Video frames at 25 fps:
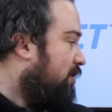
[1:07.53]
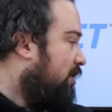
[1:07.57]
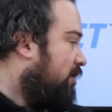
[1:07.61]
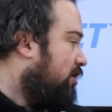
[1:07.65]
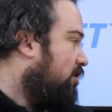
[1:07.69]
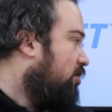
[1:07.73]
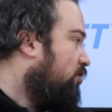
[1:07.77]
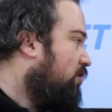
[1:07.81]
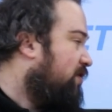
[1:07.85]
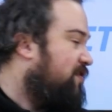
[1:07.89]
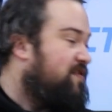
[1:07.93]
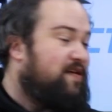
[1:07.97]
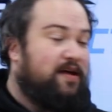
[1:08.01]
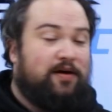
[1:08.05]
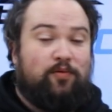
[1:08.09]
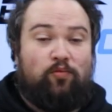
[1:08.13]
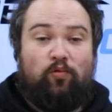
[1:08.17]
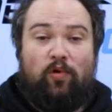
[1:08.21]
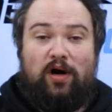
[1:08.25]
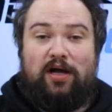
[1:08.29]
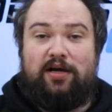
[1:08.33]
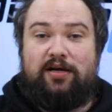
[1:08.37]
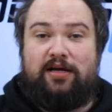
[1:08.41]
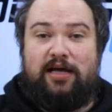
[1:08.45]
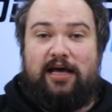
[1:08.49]
the USA
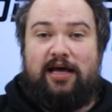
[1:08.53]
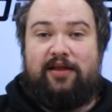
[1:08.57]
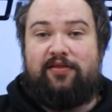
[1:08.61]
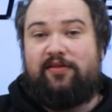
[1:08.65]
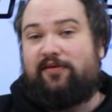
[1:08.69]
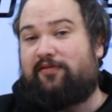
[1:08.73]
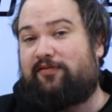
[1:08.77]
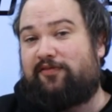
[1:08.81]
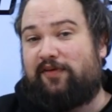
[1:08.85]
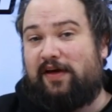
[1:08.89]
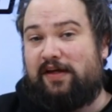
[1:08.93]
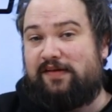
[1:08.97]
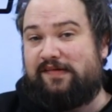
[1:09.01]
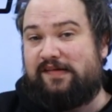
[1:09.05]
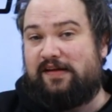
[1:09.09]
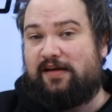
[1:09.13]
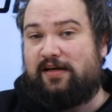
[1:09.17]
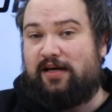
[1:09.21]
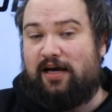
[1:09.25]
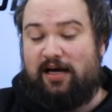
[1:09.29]
1 and the Phaser